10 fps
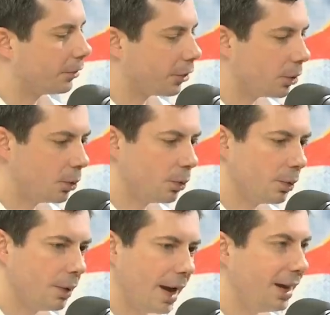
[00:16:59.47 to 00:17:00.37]
So
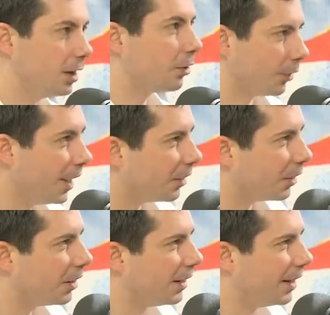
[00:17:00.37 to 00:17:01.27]
eight years
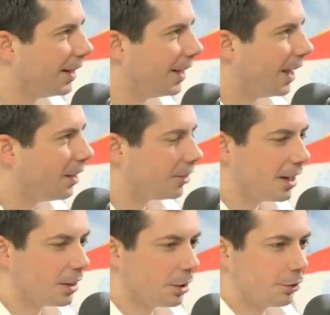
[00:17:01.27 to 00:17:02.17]
later,
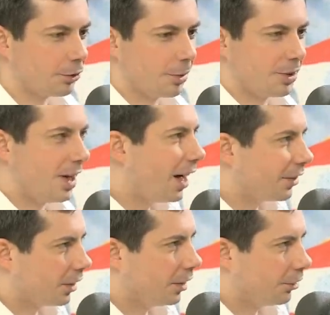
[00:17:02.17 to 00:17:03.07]
ACA goes from a
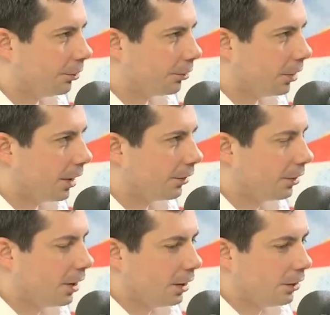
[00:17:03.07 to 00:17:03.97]
toxic issue for us
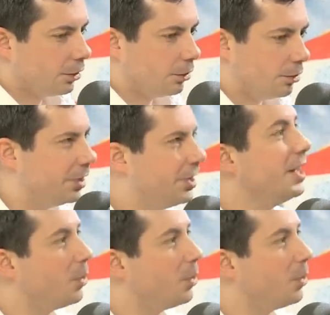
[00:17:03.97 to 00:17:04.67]
to the